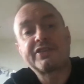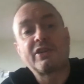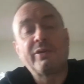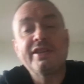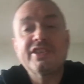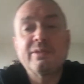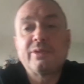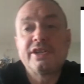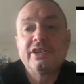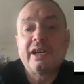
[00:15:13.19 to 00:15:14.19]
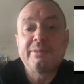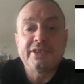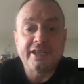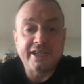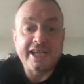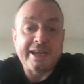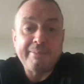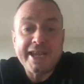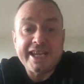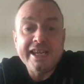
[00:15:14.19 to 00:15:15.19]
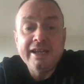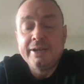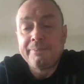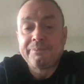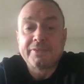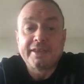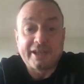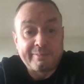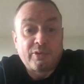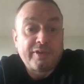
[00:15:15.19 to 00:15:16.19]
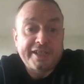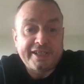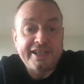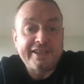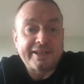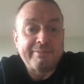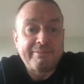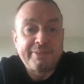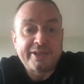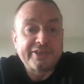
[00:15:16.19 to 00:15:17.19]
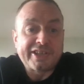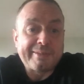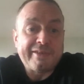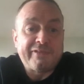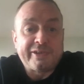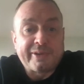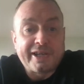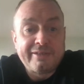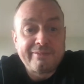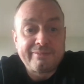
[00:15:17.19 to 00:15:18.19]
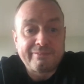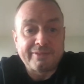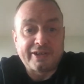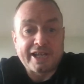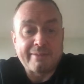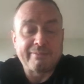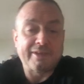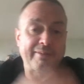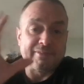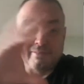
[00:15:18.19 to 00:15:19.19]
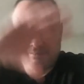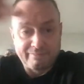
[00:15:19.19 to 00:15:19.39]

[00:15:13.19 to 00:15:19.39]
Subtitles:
So when someone types in near me, I'm already near them because I'm everywhere. I'm